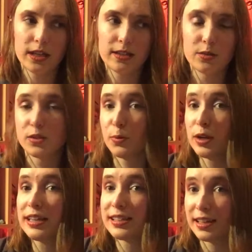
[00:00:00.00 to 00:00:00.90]
So
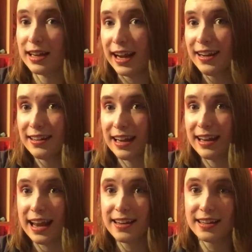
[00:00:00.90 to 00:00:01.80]
Spooky Sunday,
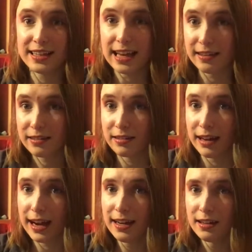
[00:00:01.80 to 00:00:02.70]
it ended
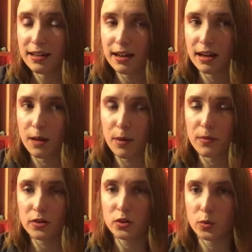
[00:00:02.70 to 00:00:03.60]
yesterday. I'm
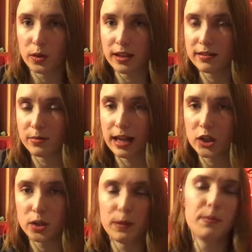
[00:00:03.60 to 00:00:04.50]
not sure when this will
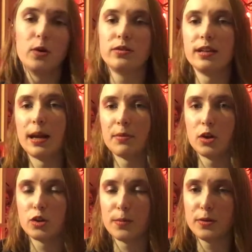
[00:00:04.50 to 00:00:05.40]
actually be posted. I'm going
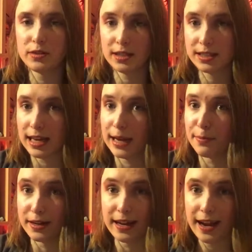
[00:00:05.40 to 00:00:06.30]
to try to post it today,
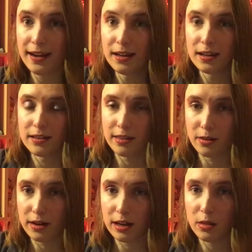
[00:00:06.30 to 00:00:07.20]
Monday,
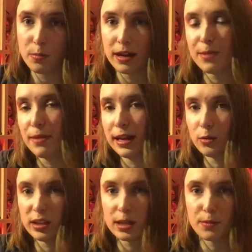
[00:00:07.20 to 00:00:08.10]
the 30th, but it may
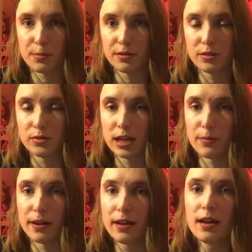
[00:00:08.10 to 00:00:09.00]
only come up on Tuesday.
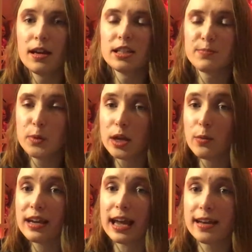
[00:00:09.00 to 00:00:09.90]
But Spooky
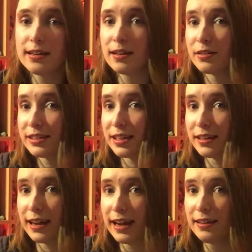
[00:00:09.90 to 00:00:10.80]
Week ended on
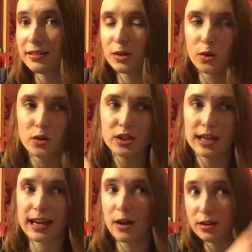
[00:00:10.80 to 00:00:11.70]
Sunday, so
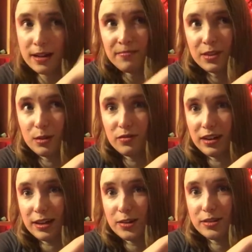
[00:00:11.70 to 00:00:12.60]
check out those
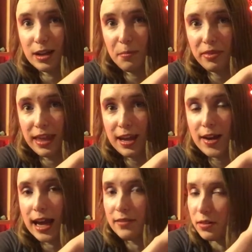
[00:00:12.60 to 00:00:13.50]
videos up there.
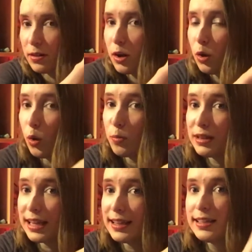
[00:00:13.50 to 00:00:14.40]
I have a whole
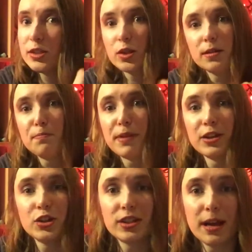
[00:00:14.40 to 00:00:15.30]
playlist. You can
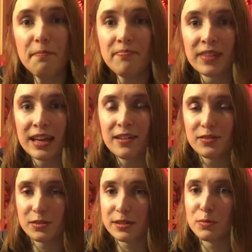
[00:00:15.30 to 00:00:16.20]
binge them
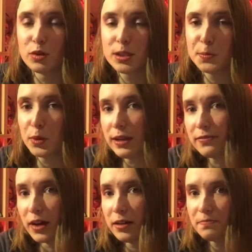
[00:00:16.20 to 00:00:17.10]
for some more spooky
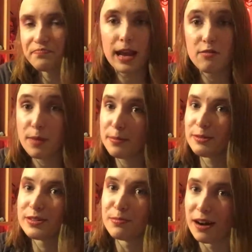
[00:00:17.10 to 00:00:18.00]
fun. And remember,
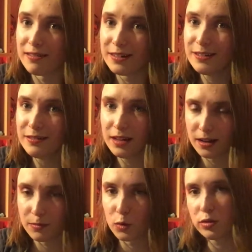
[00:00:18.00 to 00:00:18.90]
tomorrow,
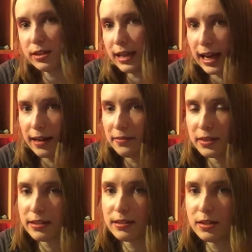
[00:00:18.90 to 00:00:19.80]
or today, if
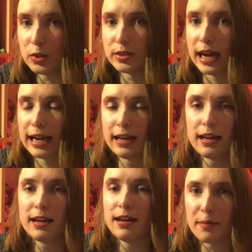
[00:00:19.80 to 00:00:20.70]
it's Tuesday,
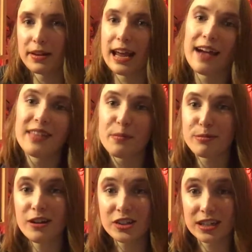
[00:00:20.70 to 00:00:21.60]
I'm going to have that
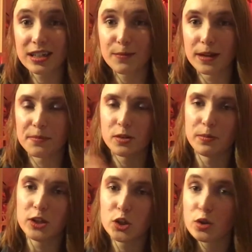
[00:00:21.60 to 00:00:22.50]
project coming up, so
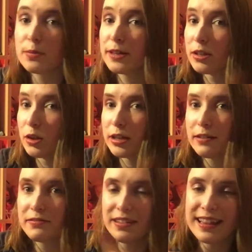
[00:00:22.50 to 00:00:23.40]
be sure to be on the
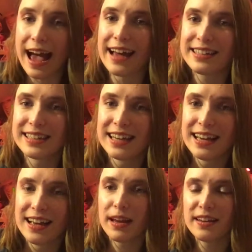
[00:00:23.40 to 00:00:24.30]
lookout for that.
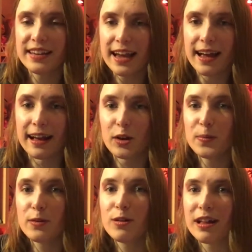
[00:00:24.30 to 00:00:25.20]
And yeah, I hope
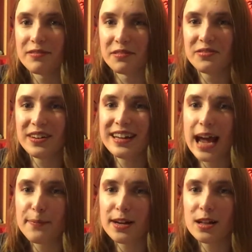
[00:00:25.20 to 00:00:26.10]
you all have a fun,
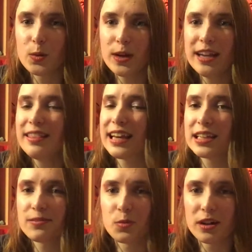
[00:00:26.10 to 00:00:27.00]
happy Halloween.
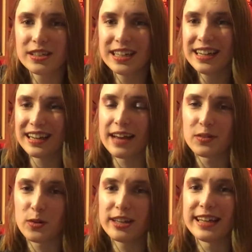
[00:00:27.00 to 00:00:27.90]
Thanks for watching, and have
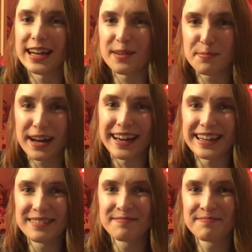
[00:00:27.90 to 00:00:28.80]
a great day. Bye!